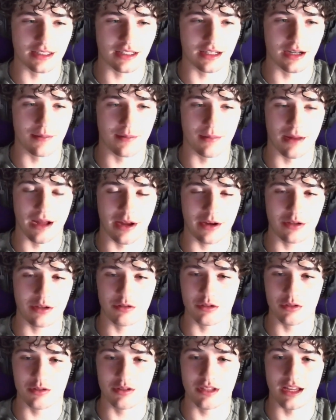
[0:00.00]
how do you
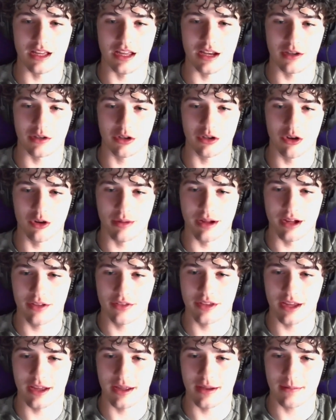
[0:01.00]
do that? How do you go about
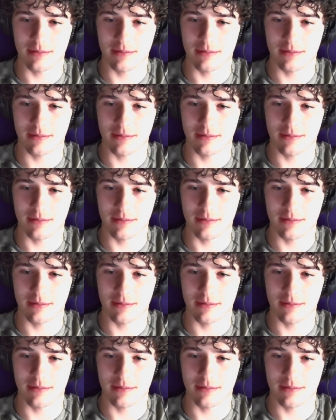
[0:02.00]
that?